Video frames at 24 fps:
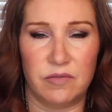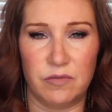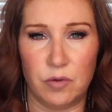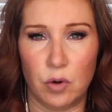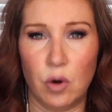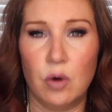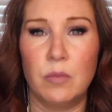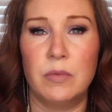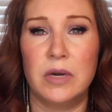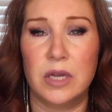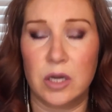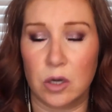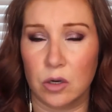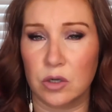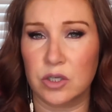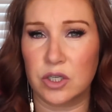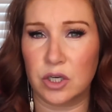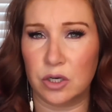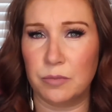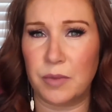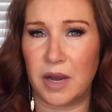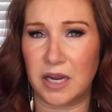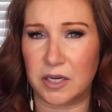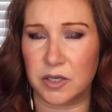you've normally
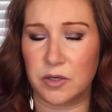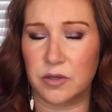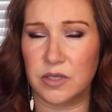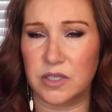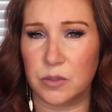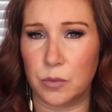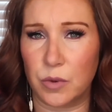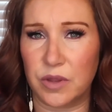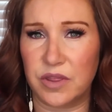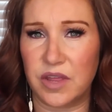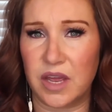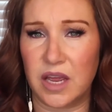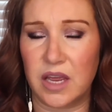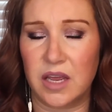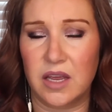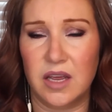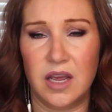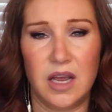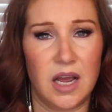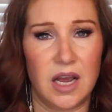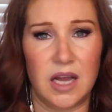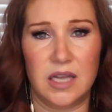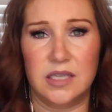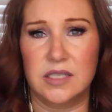got 2 batteries with
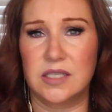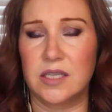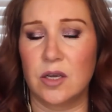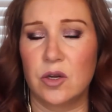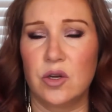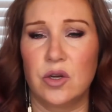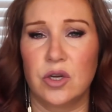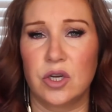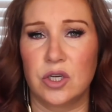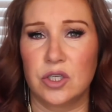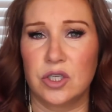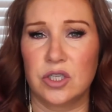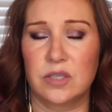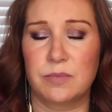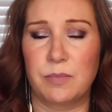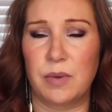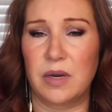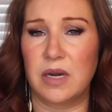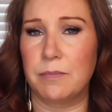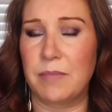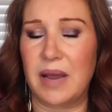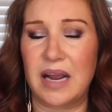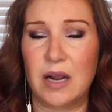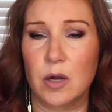it, and so you can
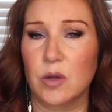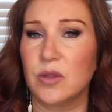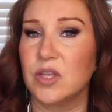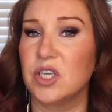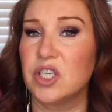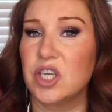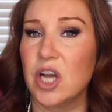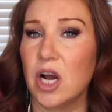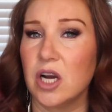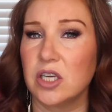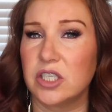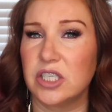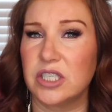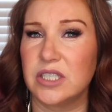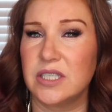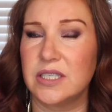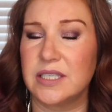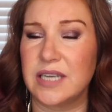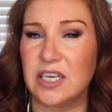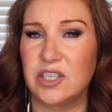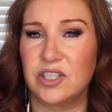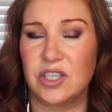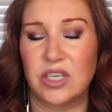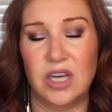just put it back on the charging
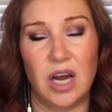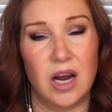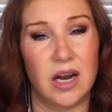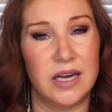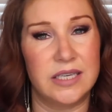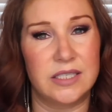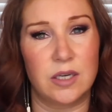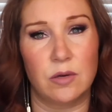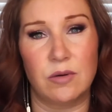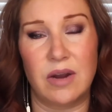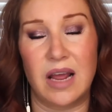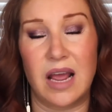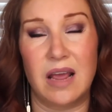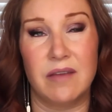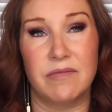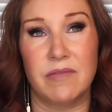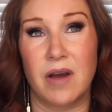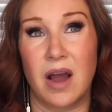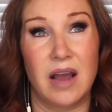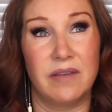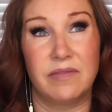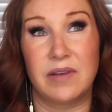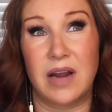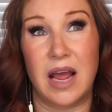station. I
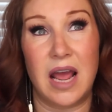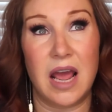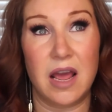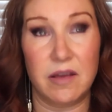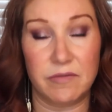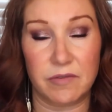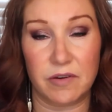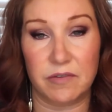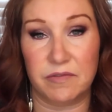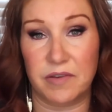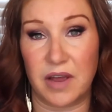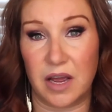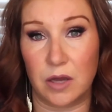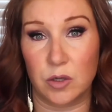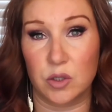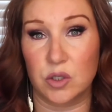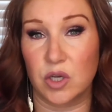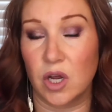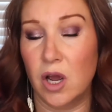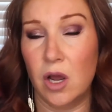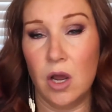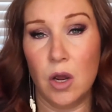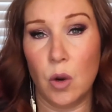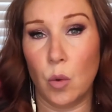haven't ever
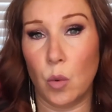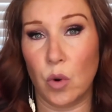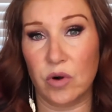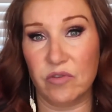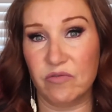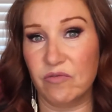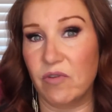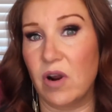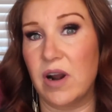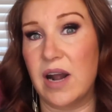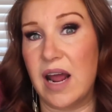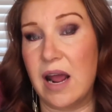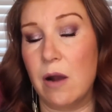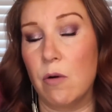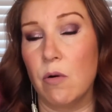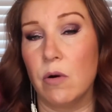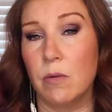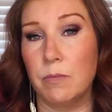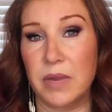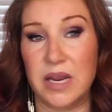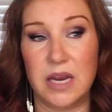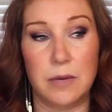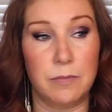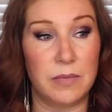found one run
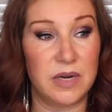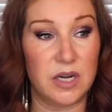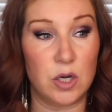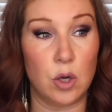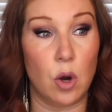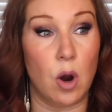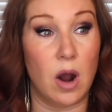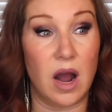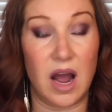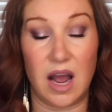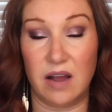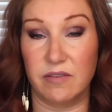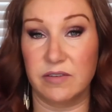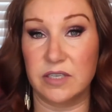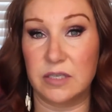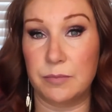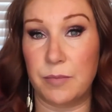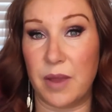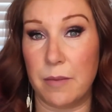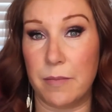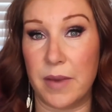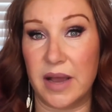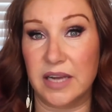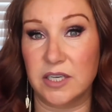out on me and me not have a
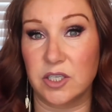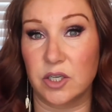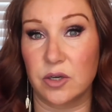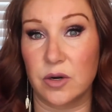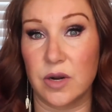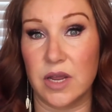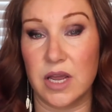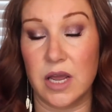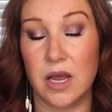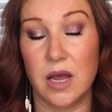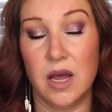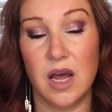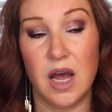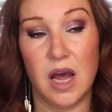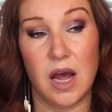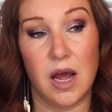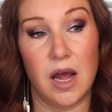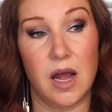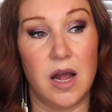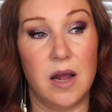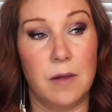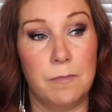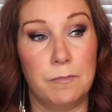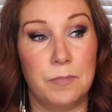spare battery.
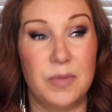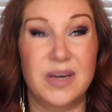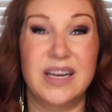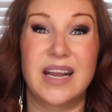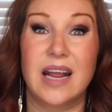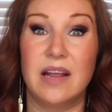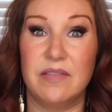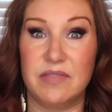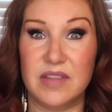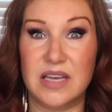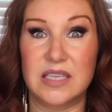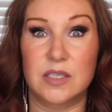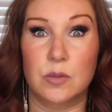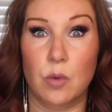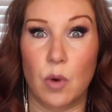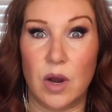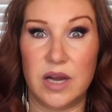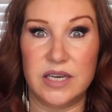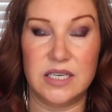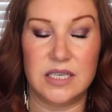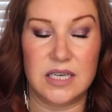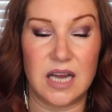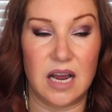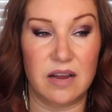But again, that's
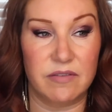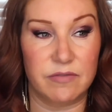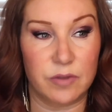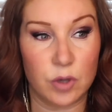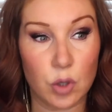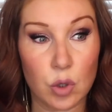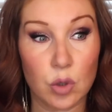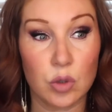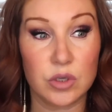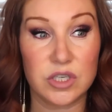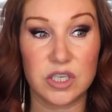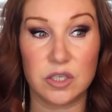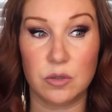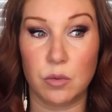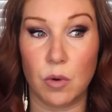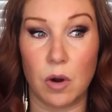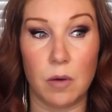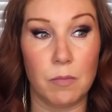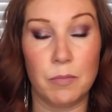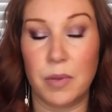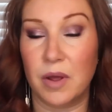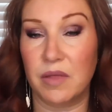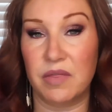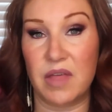why I did have the corded
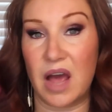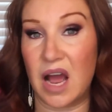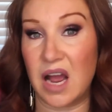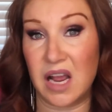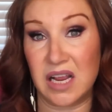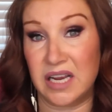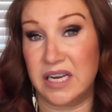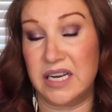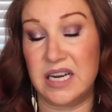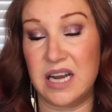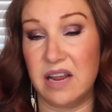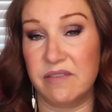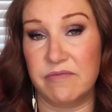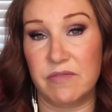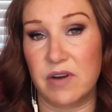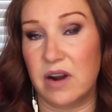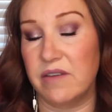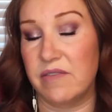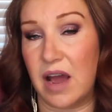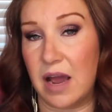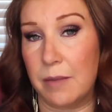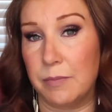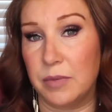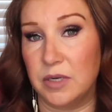one, but it
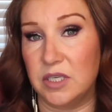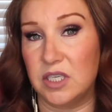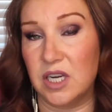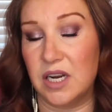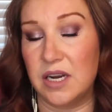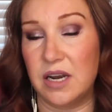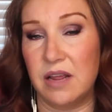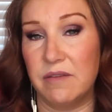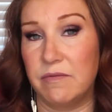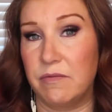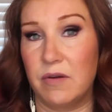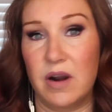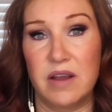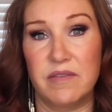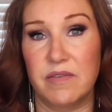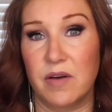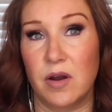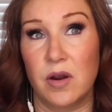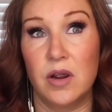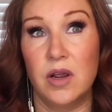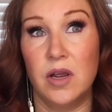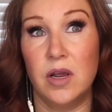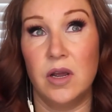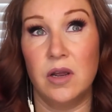never ever happened. I never
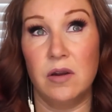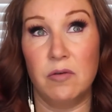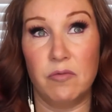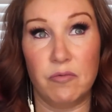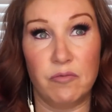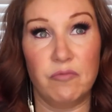ever